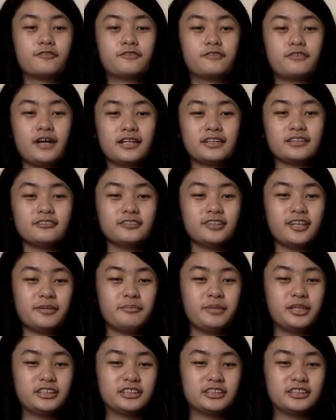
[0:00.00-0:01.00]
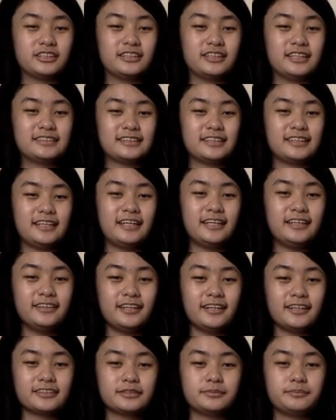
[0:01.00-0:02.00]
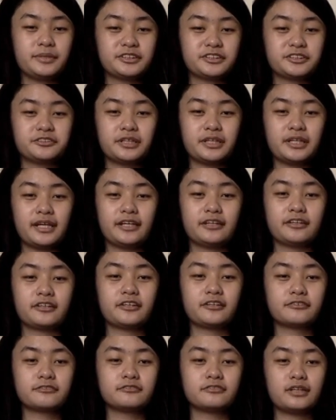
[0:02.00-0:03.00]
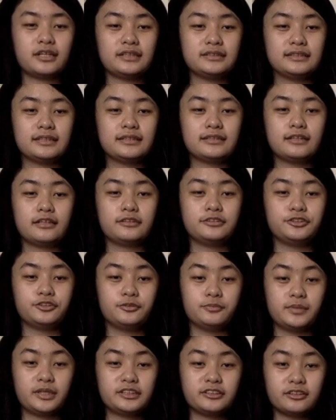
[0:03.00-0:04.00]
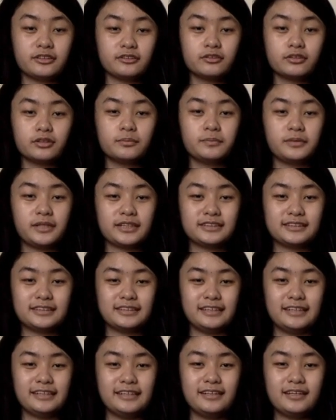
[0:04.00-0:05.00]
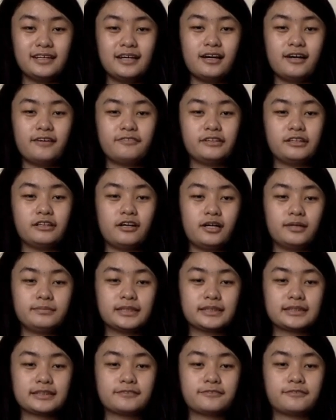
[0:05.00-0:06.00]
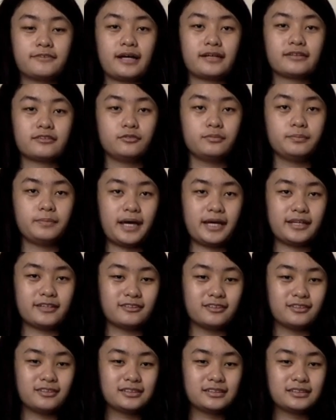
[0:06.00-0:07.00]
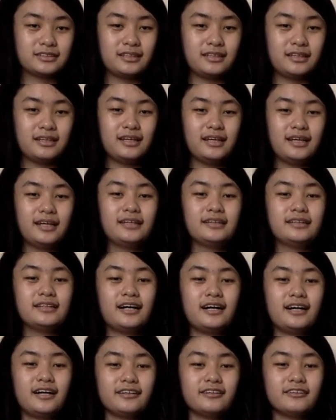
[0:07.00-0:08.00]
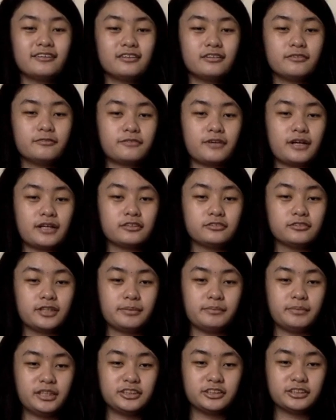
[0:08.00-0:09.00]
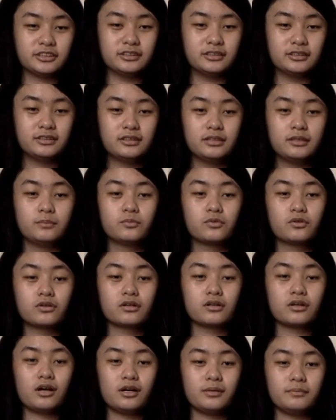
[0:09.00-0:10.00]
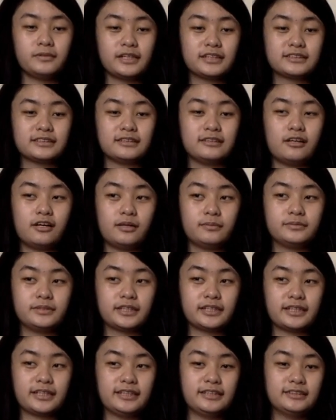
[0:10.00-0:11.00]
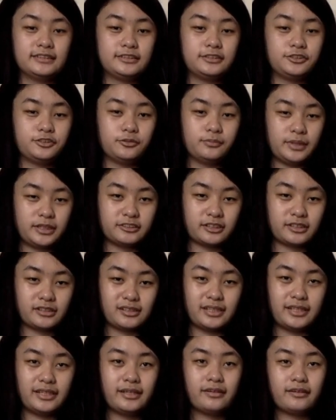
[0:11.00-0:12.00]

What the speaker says: Fractal dimension is an index measuring and characterizing the geometrical complexity of an object's fractal patterns. The higher the fractal dimension, the more complex an object is geometrically.